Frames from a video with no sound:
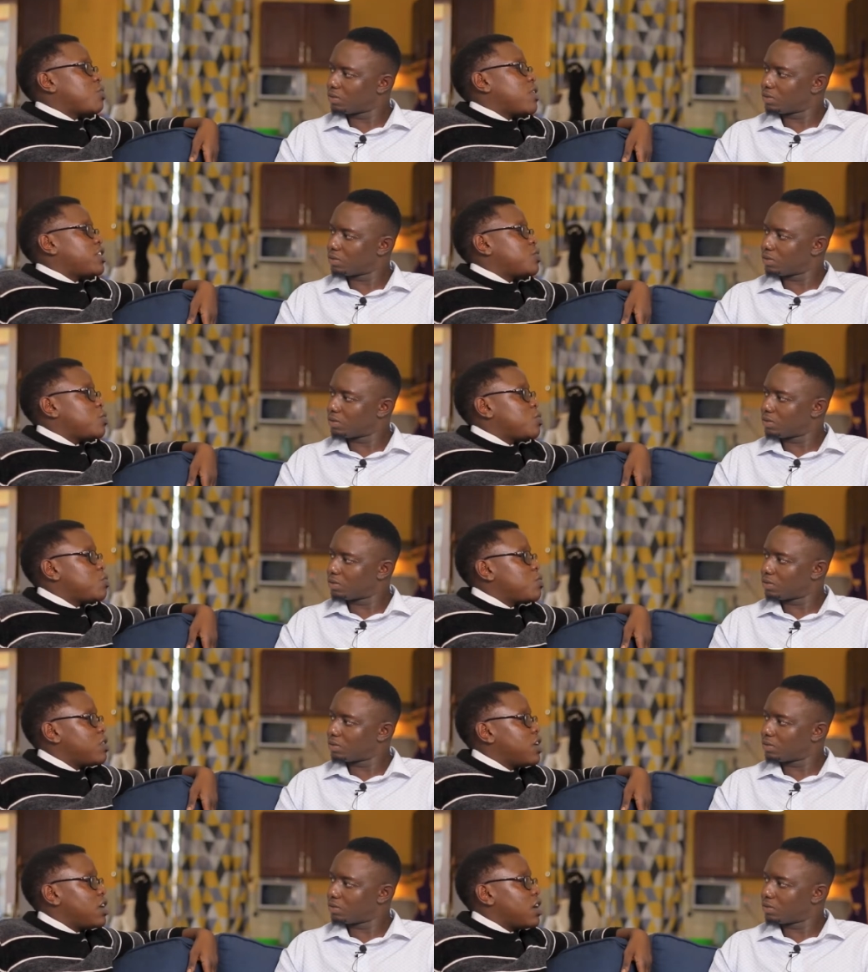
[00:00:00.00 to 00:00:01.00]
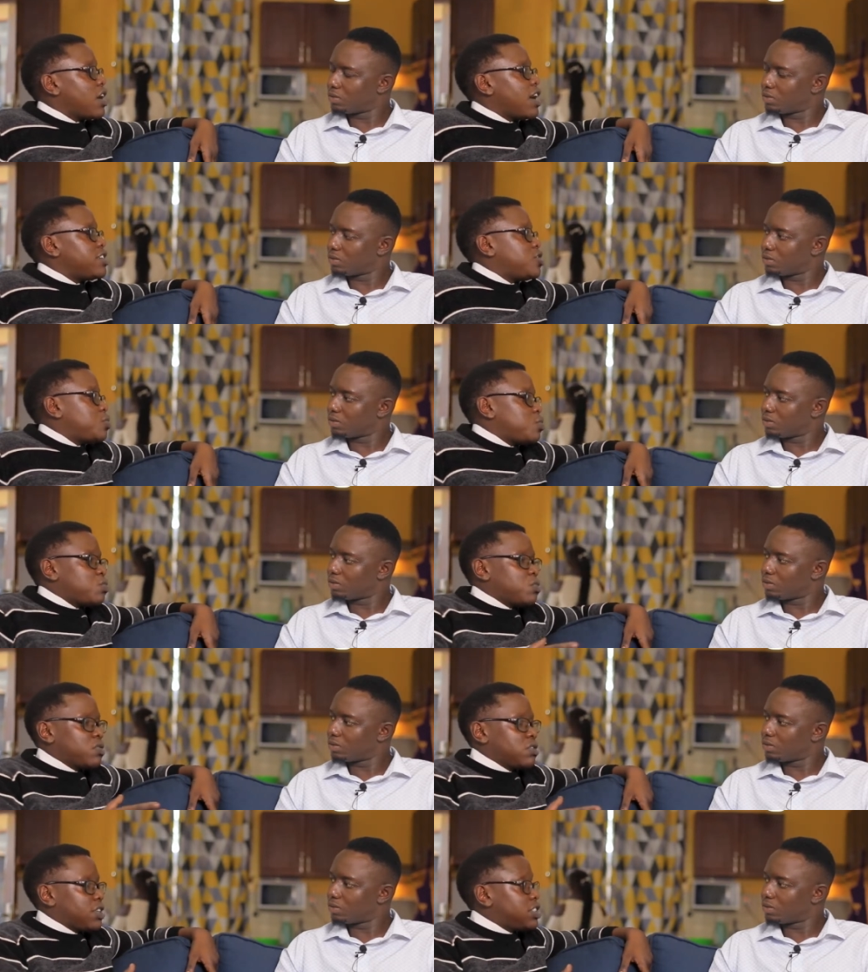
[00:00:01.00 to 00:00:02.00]
Speaker 1: the one who had to
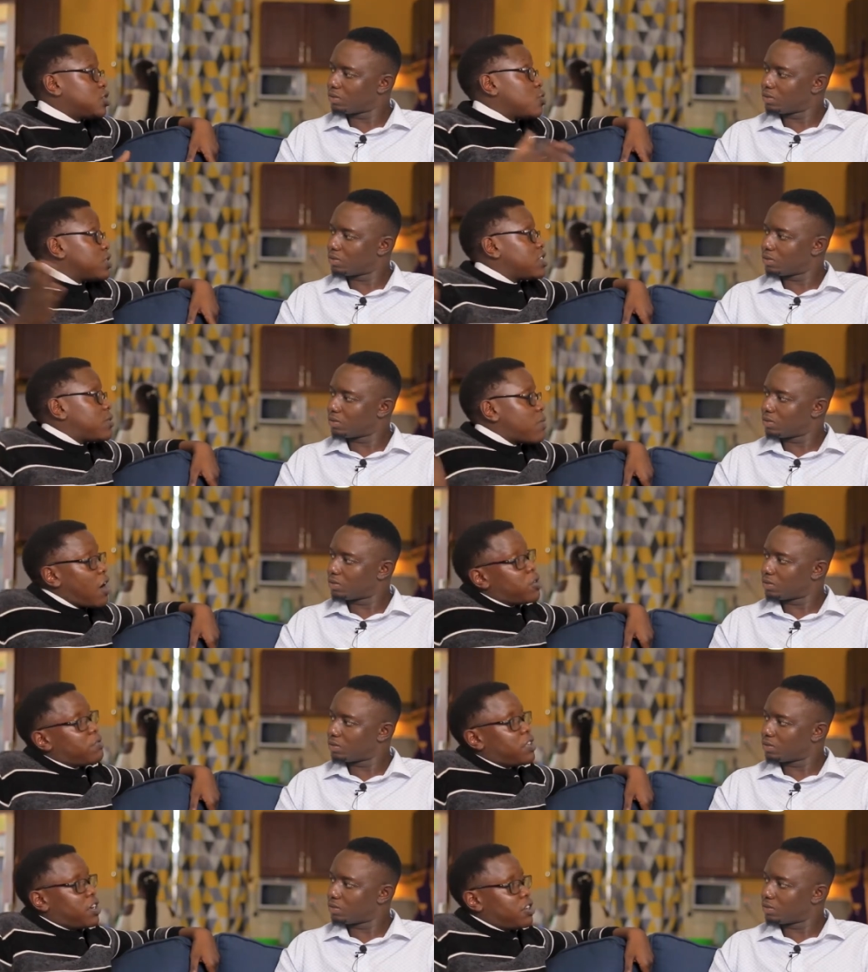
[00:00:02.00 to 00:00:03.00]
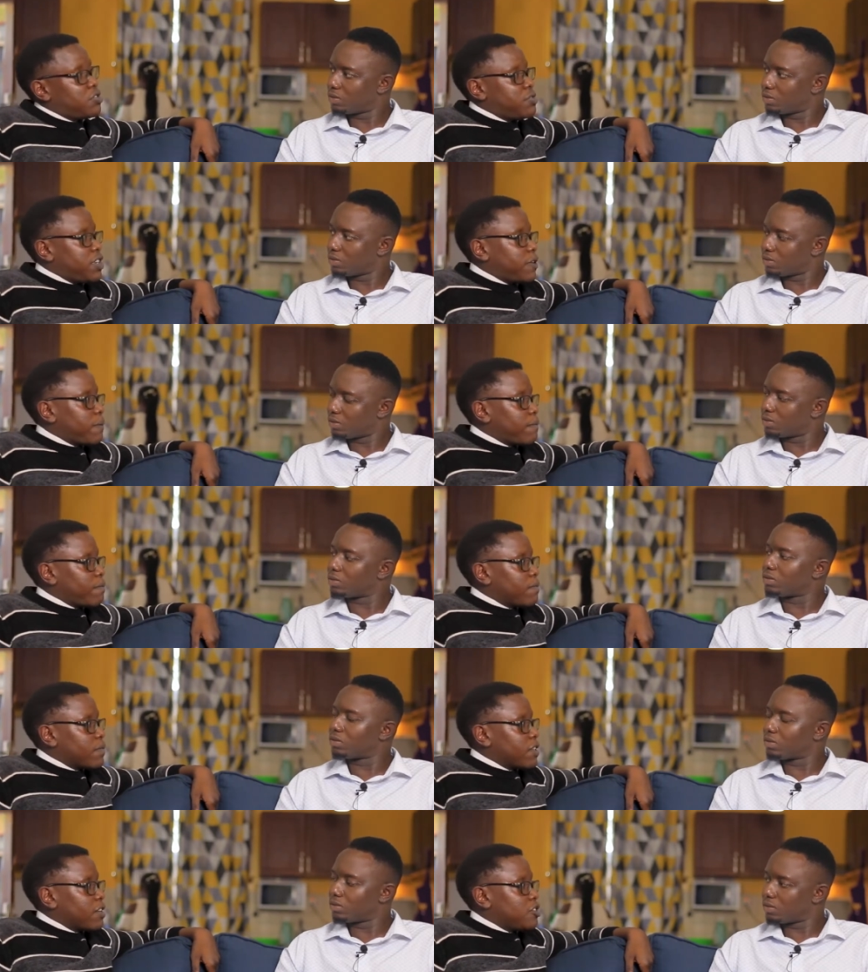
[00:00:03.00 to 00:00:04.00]
escort them out of the country. Mm.
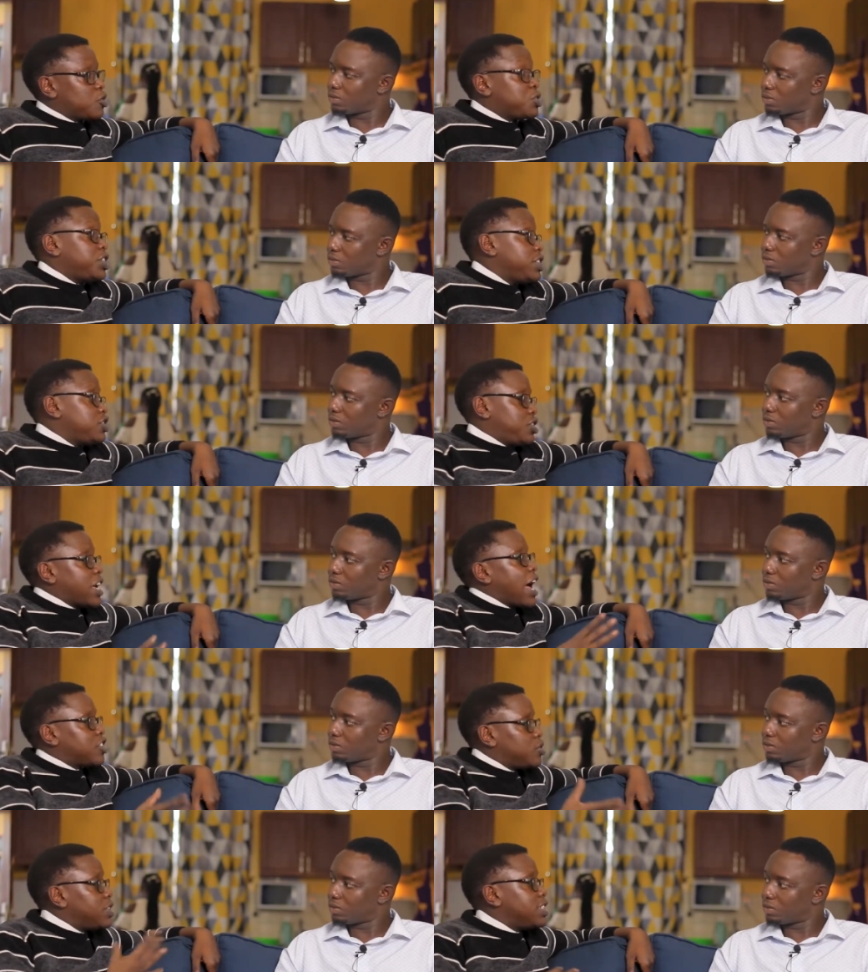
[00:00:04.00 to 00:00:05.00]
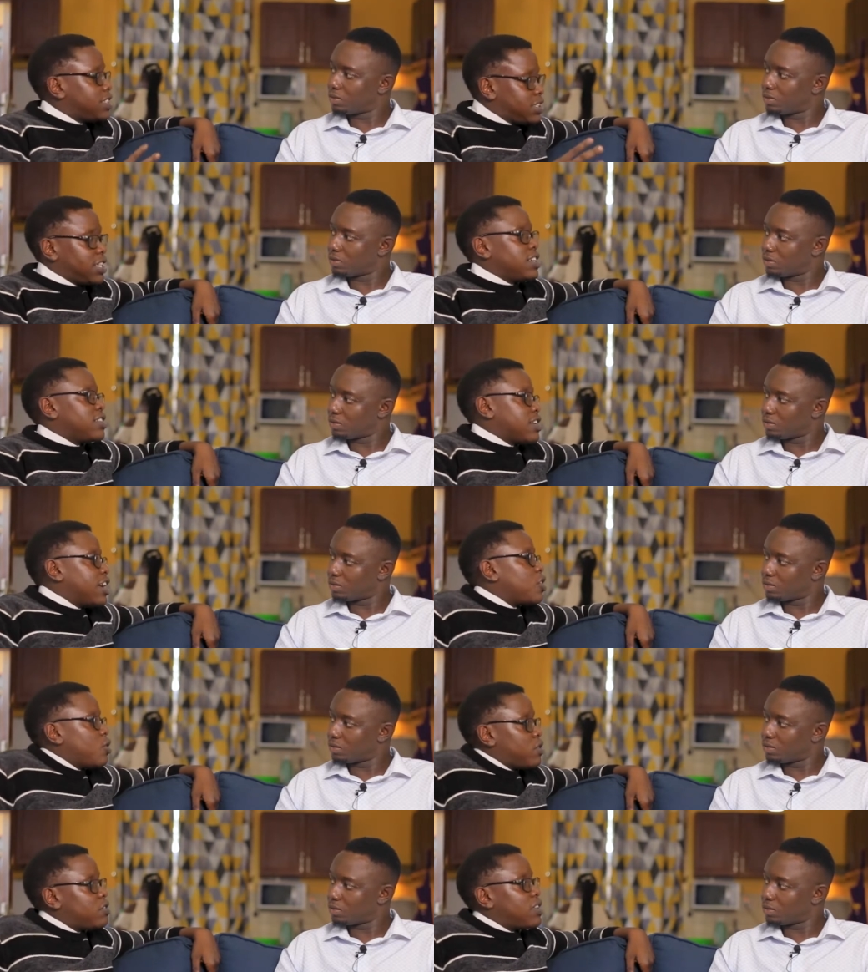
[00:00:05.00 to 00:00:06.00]
So she, she actually said it like
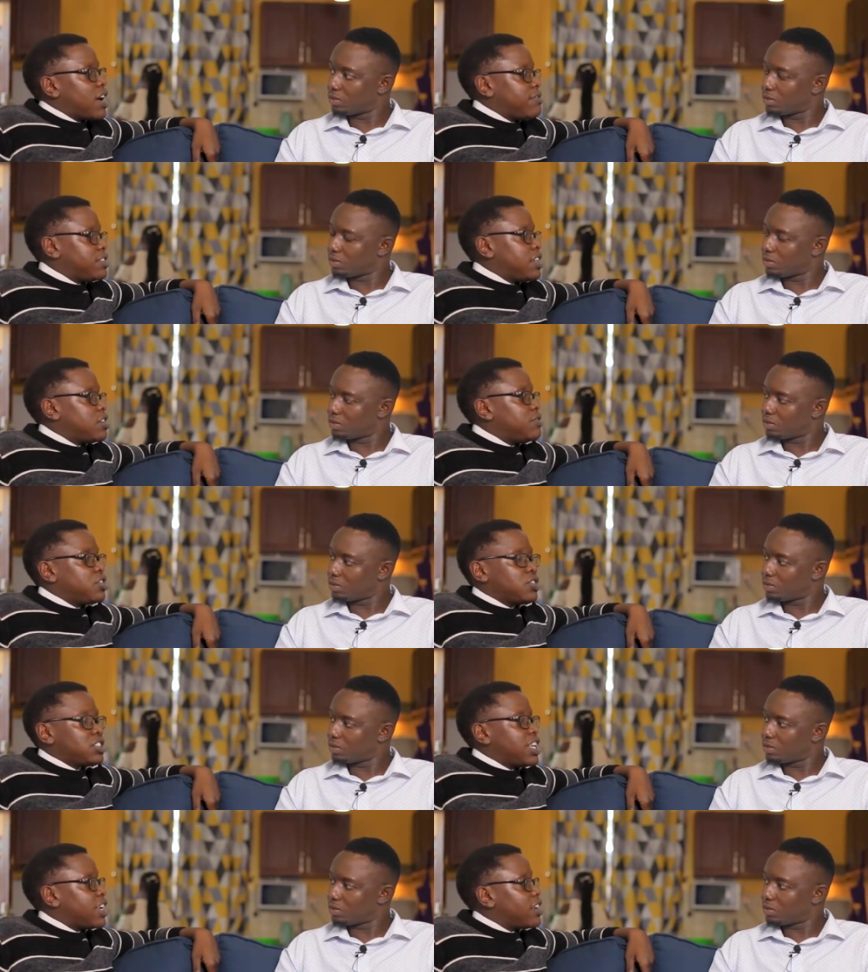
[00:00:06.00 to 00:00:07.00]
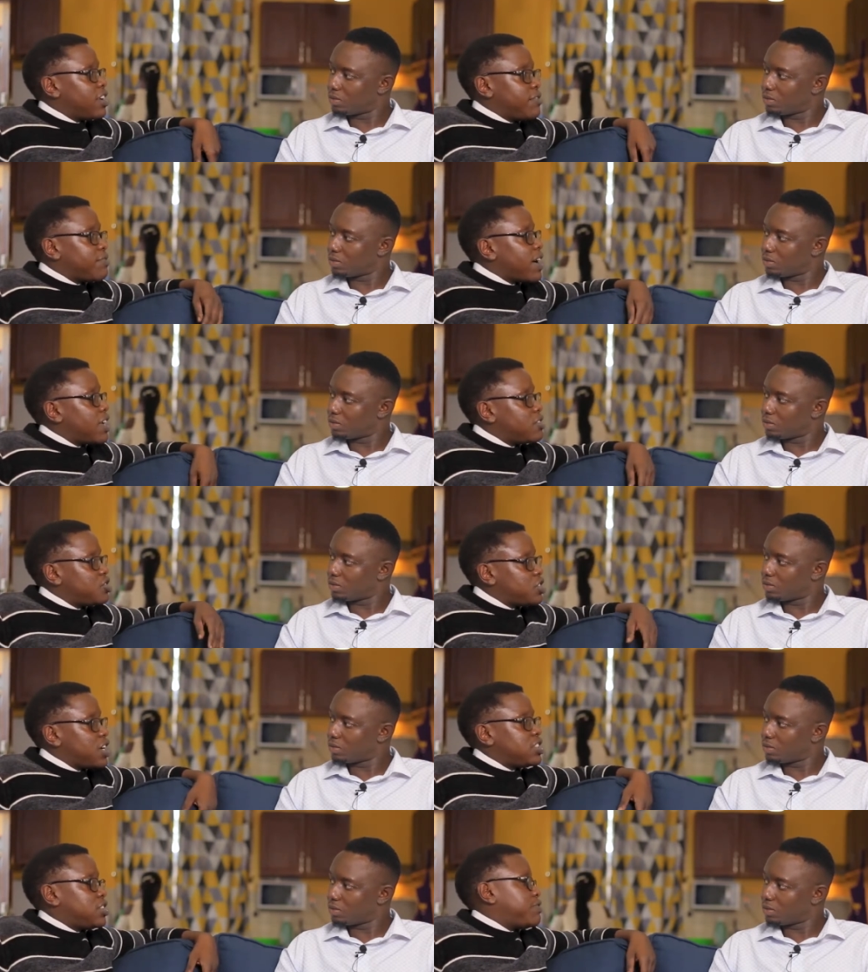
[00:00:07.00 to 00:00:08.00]
on live television. She was like, if I had the
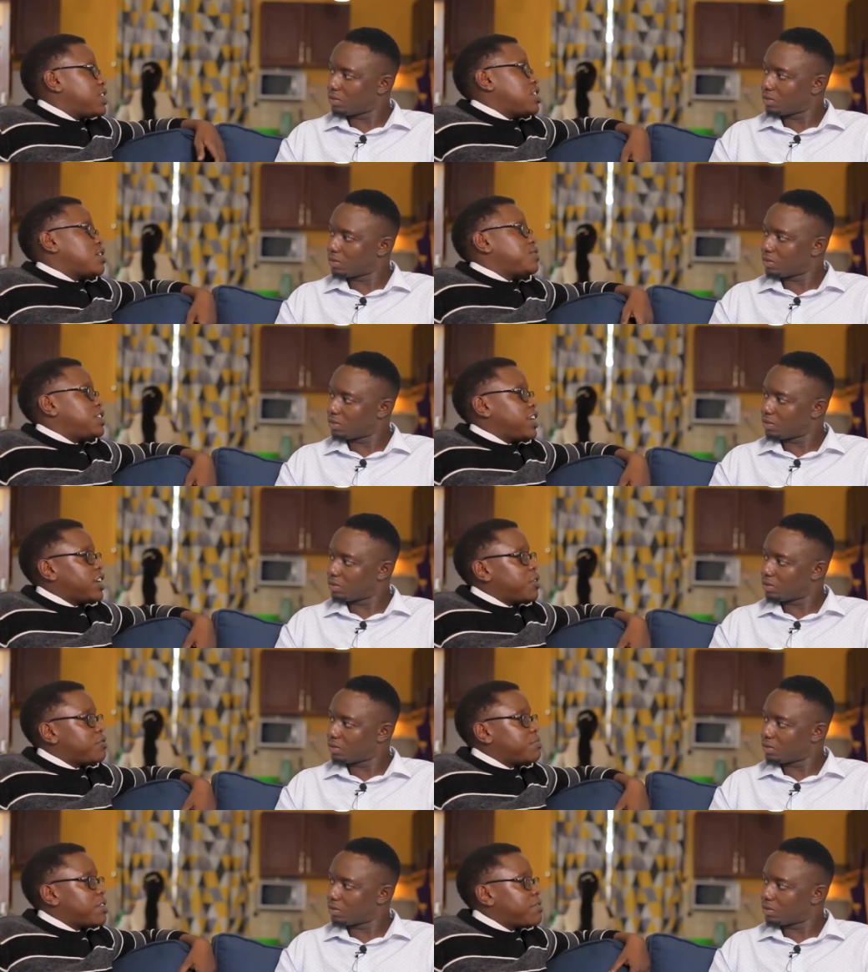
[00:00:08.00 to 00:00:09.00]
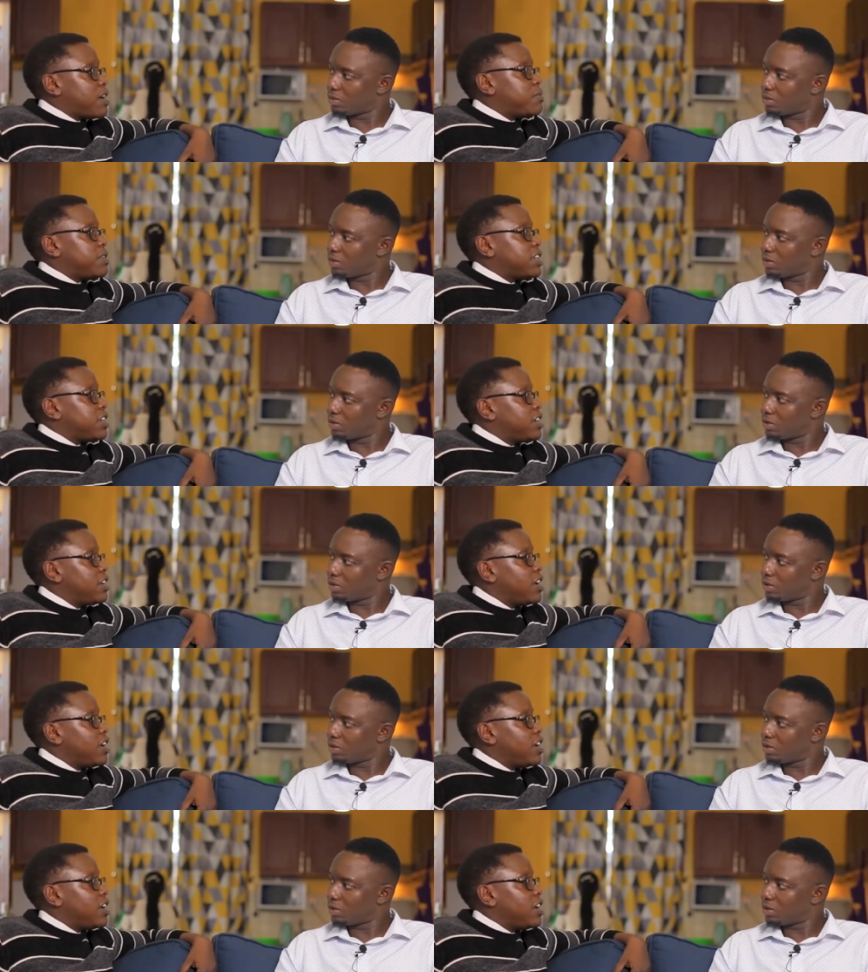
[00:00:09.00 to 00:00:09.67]
chance, if I didn't have to take care of my family,